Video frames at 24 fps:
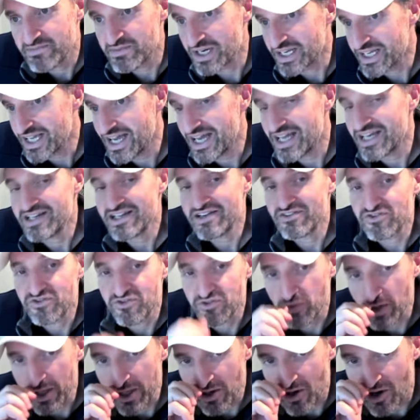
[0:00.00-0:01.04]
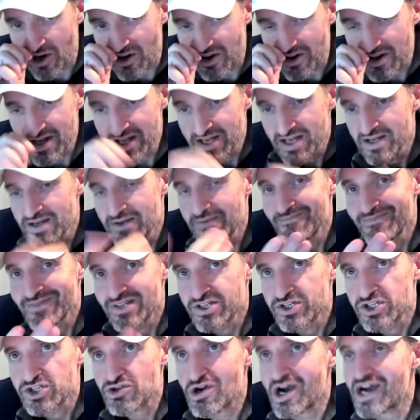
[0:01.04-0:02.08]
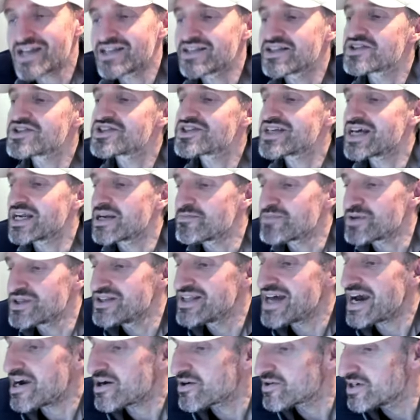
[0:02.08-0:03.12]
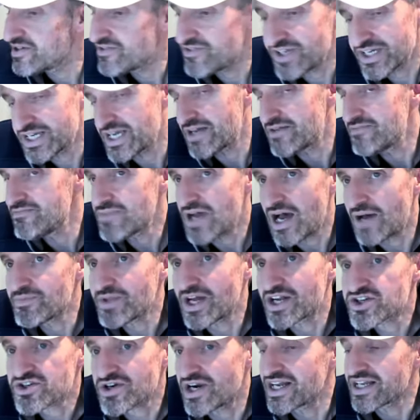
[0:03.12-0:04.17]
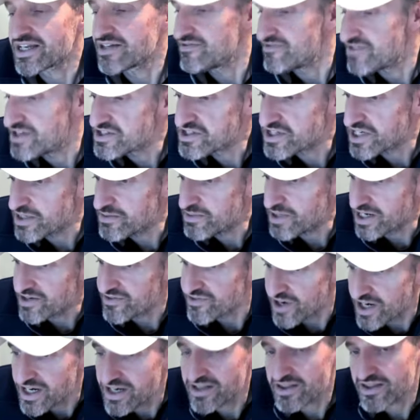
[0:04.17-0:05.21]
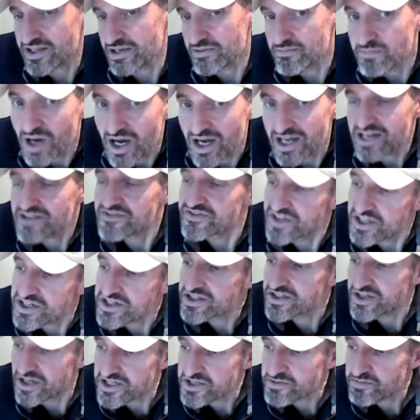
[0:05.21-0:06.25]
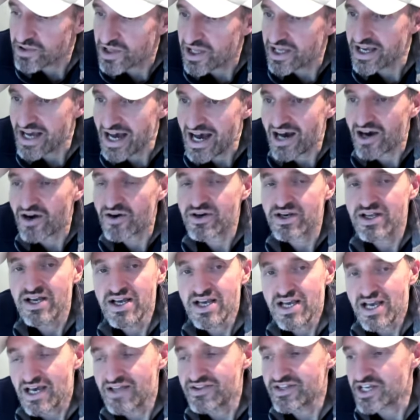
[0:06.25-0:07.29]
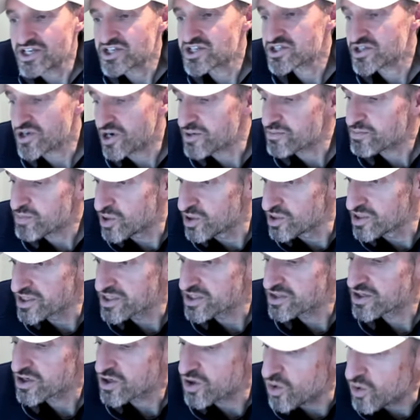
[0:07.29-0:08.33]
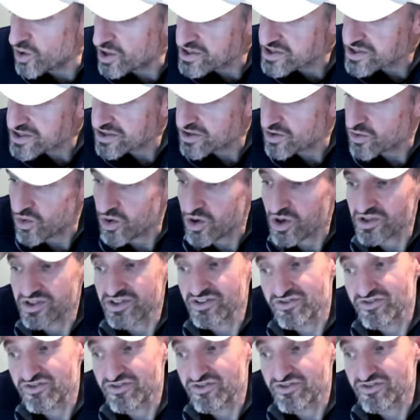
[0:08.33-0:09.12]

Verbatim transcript: But again, if we are trying to set up a narrative, and again, I'm not trying to convince anybody for anything, but if this does play out and they start pulling the Coins of the world,